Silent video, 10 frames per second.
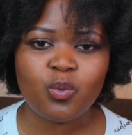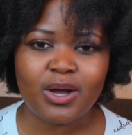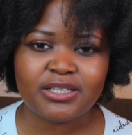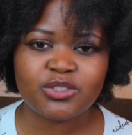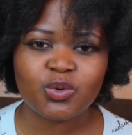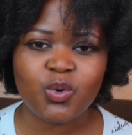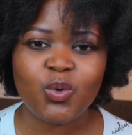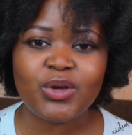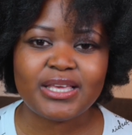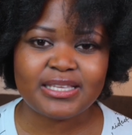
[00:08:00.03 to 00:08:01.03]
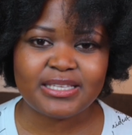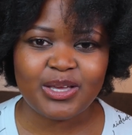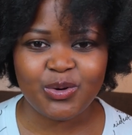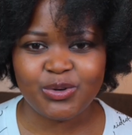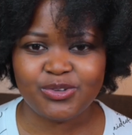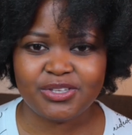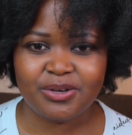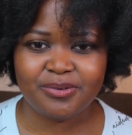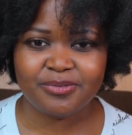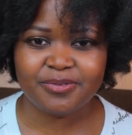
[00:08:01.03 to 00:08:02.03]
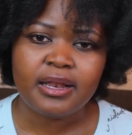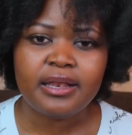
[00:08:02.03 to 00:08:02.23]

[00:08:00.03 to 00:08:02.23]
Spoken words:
want to go easy on yourself.